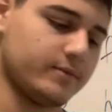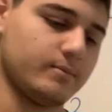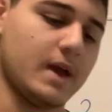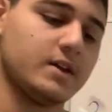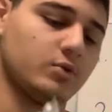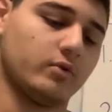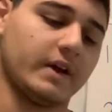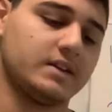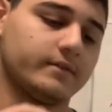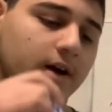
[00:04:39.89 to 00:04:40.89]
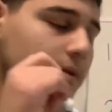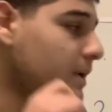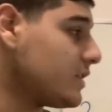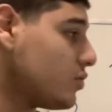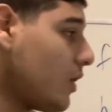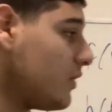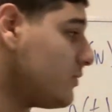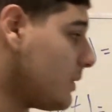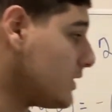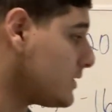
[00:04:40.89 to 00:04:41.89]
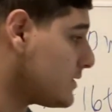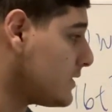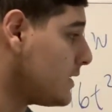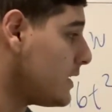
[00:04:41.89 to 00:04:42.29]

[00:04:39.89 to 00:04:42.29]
annual rate, divided by 12 months,